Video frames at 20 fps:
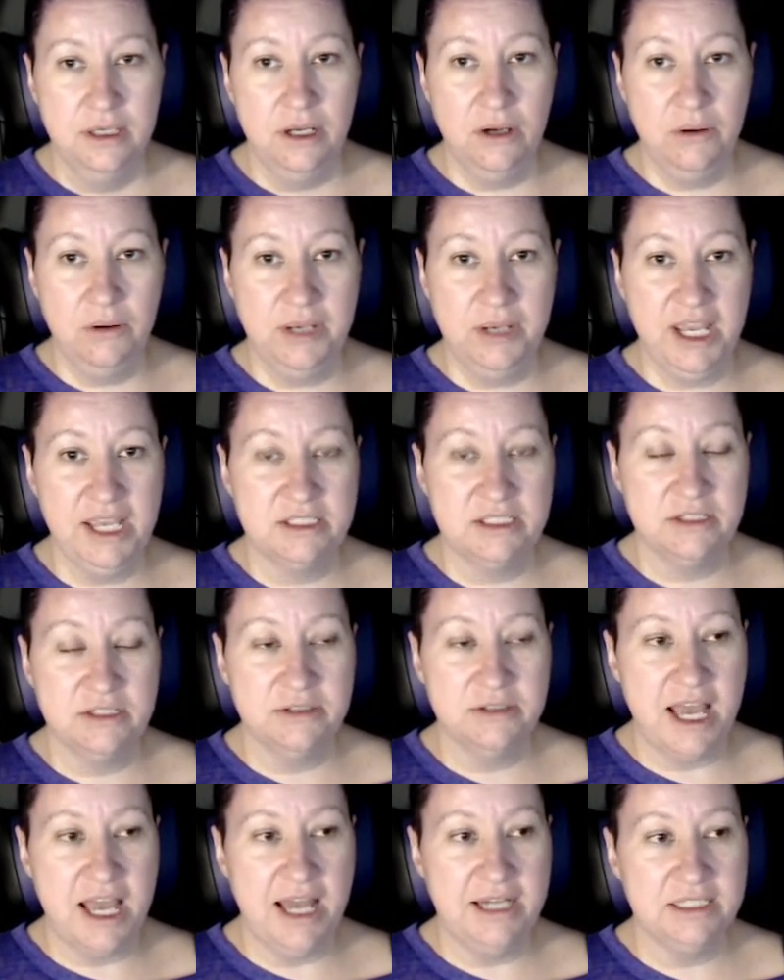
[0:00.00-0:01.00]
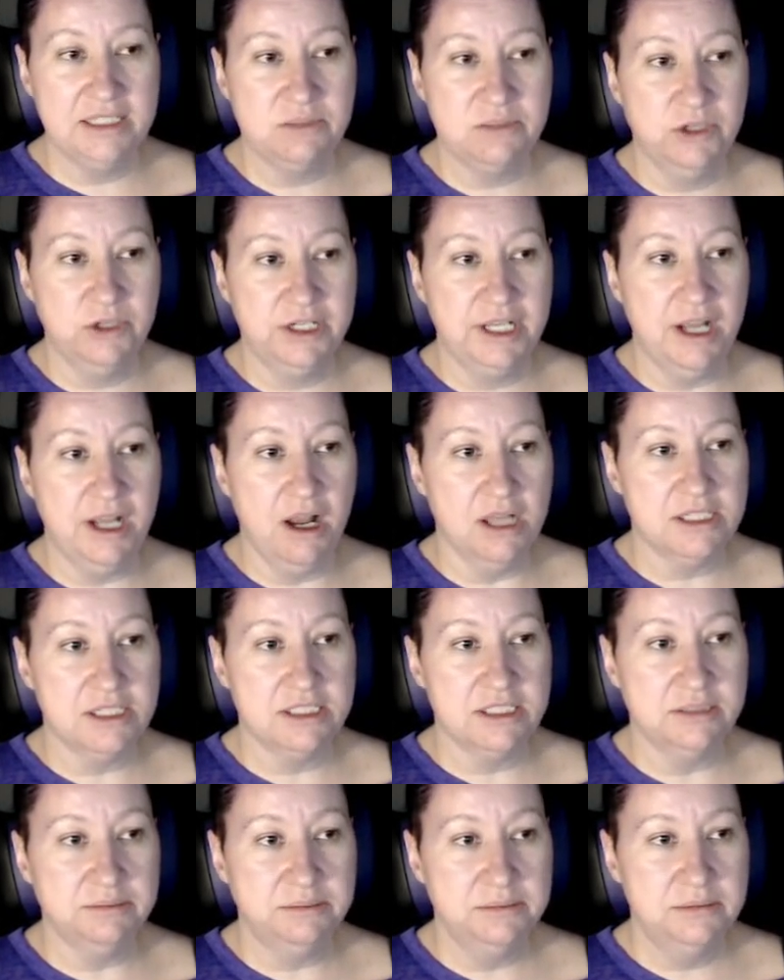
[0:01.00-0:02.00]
Okay, so that is working awesome.